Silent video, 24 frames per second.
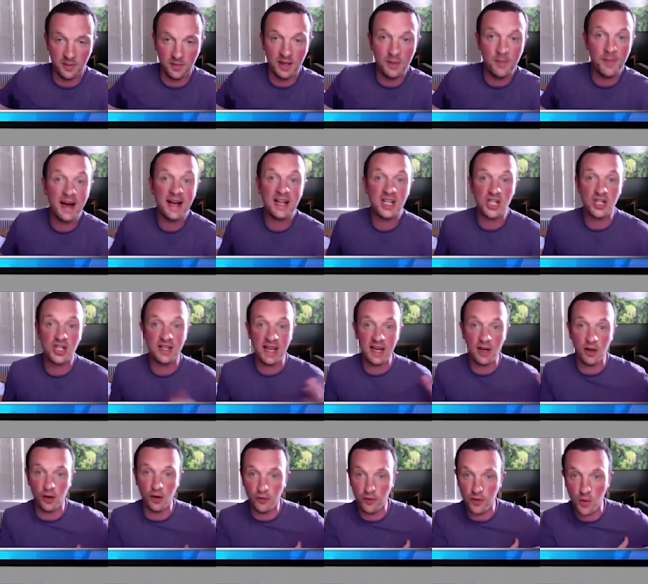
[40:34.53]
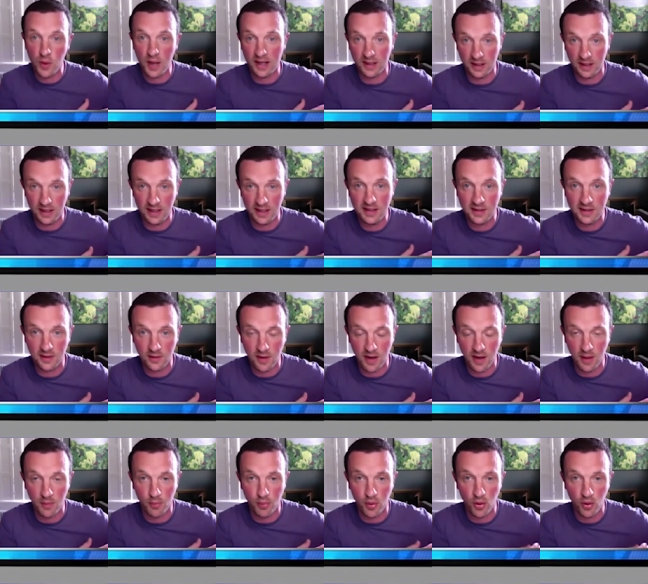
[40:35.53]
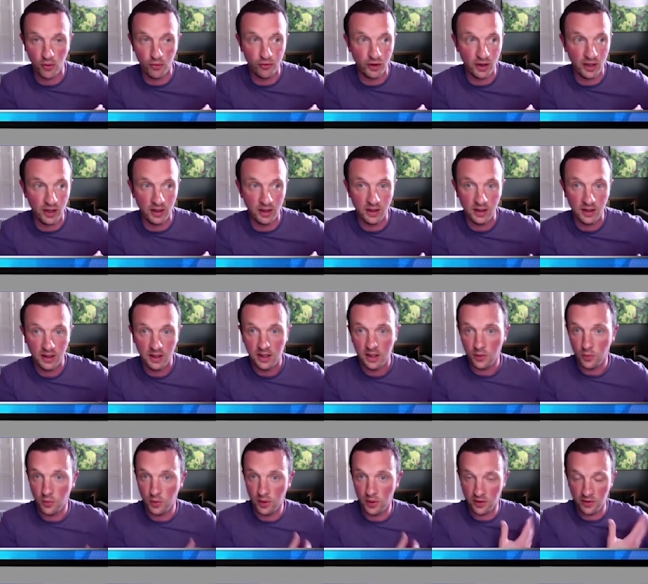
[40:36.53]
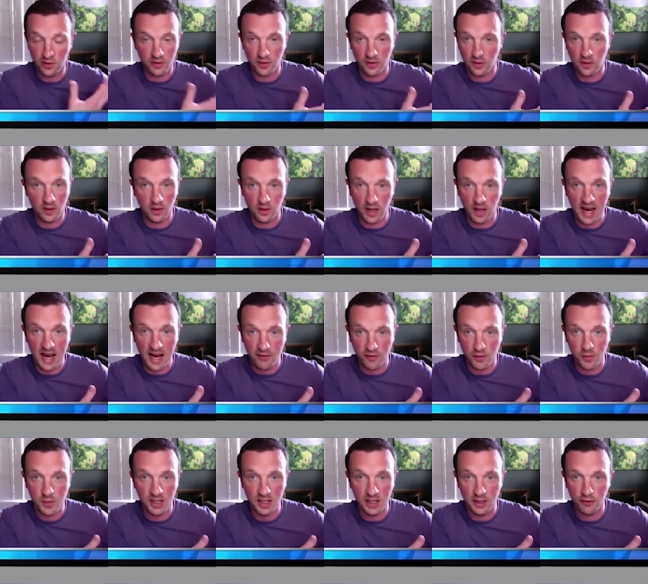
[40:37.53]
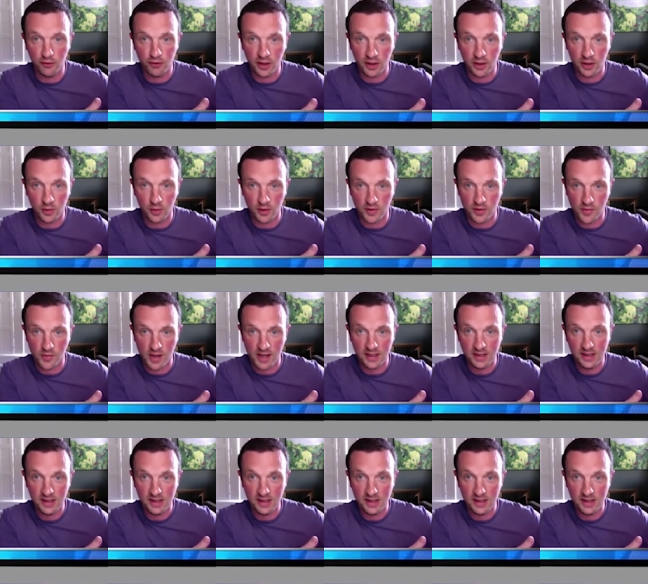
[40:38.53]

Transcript: imagine now if you had an Instagram profile with 500,000 followers, right?